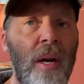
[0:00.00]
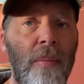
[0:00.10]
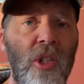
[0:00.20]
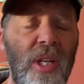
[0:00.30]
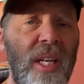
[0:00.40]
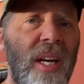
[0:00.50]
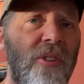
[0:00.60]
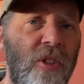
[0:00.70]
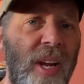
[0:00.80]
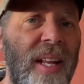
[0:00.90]
But you need to
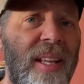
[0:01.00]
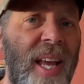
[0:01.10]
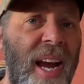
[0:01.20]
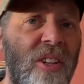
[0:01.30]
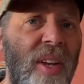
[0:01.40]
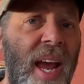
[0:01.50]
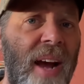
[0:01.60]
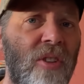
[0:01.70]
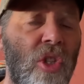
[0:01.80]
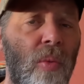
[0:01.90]
understand that they actually
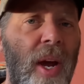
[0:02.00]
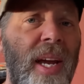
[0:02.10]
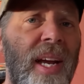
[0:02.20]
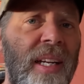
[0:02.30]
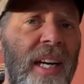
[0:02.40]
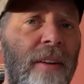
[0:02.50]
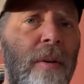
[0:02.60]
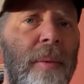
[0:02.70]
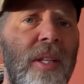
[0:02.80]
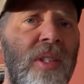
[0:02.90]
have sway in
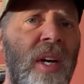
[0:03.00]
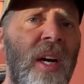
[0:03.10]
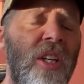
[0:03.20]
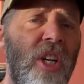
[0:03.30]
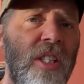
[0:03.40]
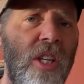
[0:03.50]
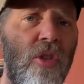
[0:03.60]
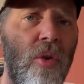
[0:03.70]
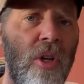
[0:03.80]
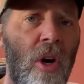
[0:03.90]
governments. Justin
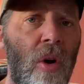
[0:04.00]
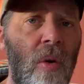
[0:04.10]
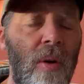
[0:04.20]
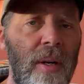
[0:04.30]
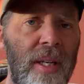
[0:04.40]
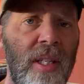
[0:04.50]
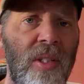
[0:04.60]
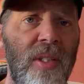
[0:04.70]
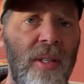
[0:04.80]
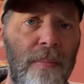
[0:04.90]
Trudeau
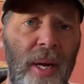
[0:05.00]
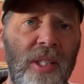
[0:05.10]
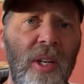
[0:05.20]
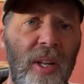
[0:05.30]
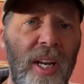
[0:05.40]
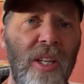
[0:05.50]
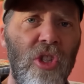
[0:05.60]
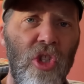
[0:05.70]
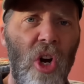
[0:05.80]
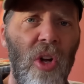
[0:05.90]
is basically an
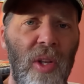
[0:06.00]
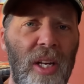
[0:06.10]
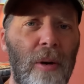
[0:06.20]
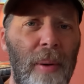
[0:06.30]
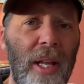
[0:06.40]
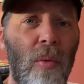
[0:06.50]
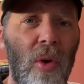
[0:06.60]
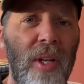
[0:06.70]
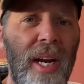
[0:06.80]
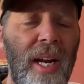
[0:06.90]
installed leader by the
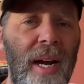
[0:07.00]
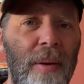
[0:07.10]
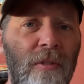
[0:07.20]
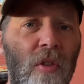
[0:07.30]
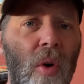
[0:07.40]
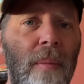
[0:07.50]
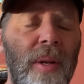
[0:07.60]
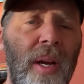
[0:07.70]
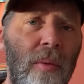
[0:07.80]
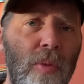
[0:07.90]
World Economic Forum.
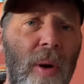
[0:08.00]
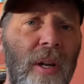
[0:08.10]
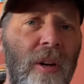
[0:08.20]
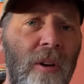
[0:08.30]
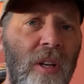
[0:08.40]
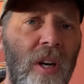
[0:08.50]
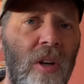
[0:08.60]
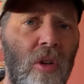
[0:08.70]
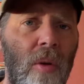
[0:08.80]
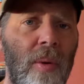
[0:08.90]
He was part of their
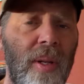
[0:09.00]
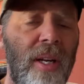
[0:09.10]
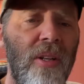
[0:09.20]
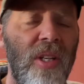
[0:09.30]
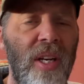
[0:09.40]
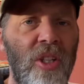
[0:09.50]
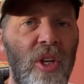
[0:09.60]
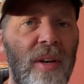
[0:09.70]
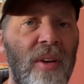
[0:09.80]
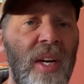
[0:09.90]
Young Global Leaders
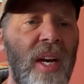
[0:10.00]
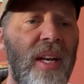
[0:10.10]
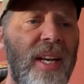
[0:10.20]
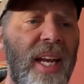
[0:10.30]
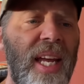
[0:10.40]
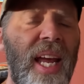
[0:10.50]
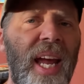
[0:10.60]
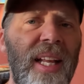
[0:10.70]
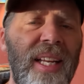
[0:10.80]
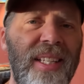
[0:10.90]
Initiative. Nikki
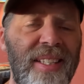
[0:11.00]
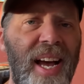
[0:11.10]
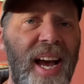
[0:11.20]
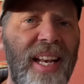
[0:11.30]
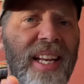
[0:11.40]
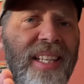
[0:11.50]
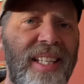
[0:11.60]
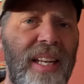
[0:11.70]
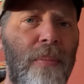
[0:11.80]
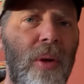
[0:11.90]
Haley is tied in
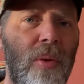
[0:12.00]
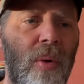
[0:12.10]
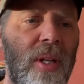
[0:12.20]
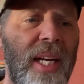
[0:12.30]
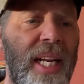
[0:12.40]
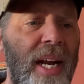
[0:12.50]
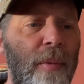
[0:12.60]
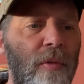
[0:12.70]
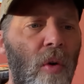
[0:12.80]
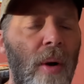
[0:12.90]
deep with the World
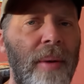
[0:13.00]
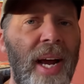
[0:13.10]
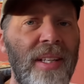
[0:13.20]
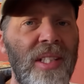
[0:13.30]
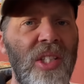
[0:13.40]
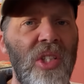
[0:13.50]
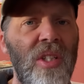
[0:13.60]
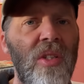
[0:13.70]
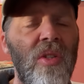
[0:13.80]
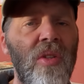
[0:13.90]
Economic Forum, as is
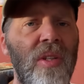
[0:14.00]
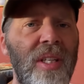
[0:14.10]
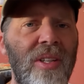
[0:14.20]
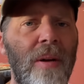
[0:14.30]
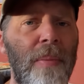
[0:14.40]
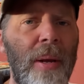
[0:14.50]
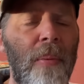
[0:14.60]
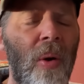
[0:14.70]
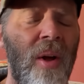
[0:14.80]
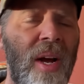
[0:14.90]
Sununu. These are
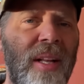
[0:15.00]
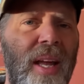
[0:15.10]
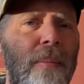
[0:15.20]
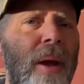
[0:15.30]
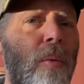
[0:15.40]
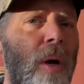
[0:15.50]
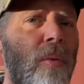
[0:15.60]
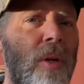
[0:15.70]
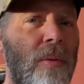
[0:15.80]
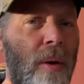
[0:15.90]
people, they may
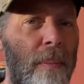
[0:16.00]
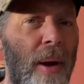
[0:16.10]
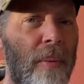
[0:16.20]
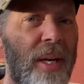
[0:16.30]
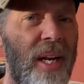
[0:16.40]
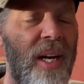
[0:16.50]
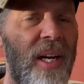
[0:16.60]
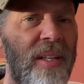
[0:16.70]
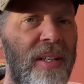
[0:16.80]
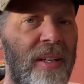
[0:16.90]
run with a Republican
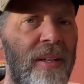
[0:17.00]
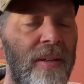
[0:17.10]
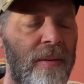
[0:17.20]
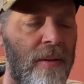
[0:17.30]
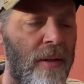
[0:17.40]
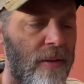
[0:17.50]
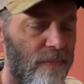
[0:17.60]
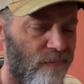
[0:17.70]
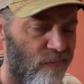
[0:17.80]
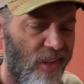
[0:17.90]
on their,
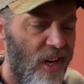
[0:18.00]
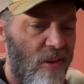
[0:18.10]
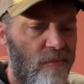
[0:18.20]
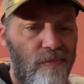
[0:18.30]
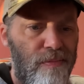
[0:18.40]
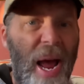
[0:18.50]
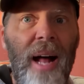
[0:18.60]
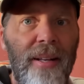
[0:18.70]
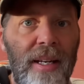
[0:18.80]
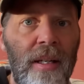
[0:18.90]

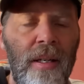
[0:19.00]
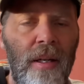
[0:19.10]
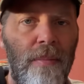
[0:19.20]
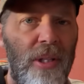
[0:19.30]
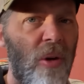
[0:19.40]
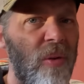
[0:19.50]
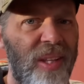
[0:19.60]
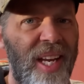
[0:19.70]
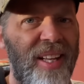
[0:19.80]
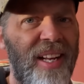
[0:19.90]
ballot, but don't
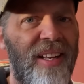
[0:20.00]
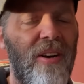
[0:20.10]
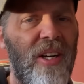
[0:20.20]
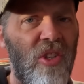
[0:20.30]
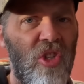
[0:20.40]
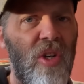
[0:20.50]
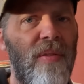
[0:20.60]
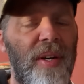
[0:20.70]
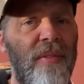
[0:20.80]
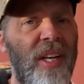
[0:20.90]
think that they're
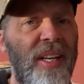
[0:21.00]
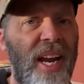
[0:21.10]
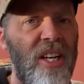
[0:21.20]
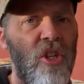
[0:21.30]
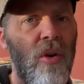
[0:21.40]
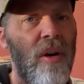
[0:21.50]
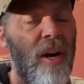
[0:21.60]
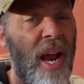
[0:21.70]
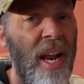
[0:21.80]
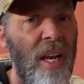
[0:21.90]
conservative in nature or
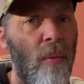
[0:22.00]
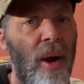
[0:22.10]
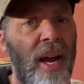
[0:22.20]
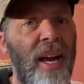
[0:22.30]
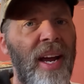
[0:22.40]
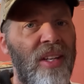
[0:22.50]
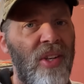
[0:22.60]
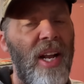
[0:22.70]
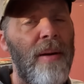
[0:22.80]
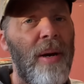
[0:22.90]
in any way
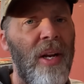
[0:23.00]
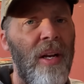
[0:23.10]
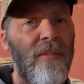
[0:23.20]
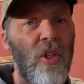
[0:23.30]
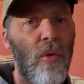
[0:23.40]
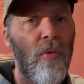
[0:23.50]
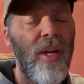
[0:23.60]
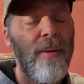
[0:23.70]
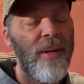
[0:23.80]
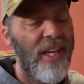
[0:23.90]
excited about individual
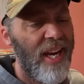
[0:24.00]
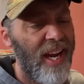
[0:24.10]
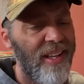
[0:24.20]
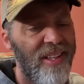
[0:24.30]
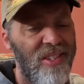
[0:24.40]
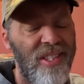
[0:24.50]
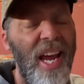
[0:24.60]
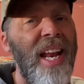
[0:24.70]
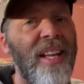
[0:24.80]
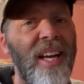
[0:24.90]
freedom. Nikki Haley has
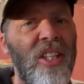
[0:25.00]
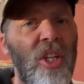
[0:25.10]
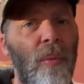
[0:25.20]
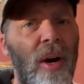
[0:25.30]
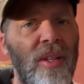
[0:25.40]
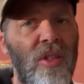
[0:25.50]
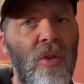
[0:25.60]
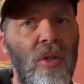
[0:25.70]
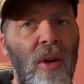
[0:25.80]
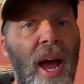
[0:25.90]
stated that she wants
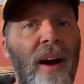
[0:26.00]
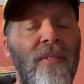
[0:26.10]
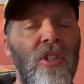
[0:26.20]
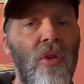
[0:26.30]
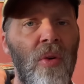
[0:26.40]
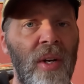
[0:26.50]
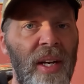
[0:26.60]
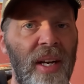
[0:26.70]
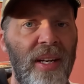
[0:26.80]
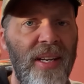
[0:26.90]
you to
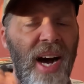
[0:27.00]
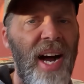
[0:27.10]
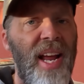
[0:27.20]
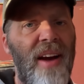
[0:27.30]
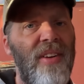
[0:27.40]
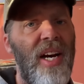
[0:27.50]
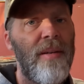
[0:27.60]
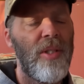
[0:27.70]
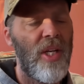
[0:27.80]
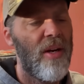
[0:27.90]
not have
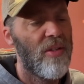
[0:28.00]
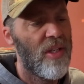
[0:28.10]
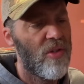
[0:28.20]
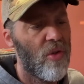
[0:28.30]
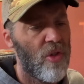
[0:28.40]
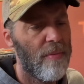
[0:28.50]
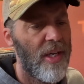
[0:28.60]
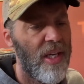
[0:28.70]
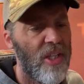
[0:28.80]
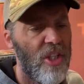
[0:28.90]
anonymous accounts on social
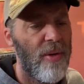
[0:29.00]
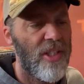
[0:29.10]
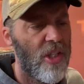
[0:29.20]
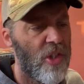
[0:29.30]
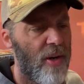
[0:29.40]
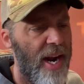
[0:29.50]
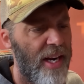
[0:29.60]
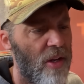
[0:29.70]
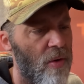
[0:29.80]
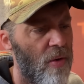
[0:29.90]
media. She wants to
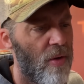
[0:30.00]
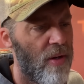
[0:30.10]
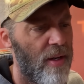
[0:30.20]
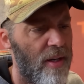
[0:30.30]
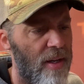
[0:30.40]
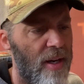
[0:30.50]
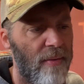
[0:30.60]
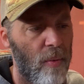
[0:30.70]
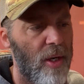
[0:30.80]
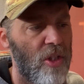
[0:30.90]
track you
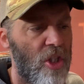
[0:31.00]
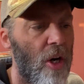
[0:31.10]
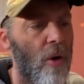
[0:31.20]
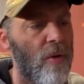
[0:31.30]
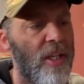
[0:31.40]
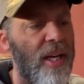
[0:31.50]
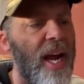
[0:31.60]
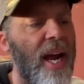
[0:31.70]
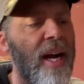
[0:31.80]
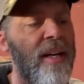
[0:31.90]
everywhere. So
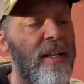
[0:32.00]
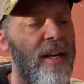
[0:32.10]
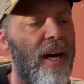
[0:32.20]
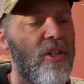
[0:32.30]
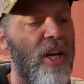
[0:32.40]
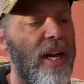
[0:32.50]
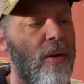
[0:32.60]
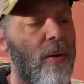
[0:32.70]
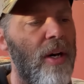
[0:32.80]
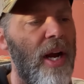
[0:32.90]
today, on
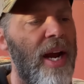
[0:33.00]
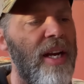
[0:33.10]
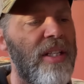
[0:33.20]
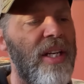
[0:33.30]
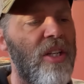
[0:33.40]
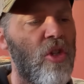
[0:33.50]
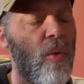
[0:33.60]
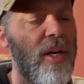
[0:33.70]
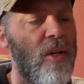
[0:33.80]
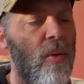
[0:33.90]
January 18th,
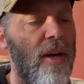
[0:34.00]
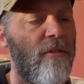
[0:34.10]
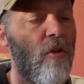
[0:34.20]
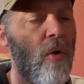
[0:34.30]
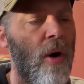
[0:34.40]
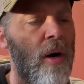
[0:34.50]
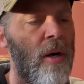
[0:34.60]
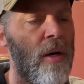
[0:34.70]
2024,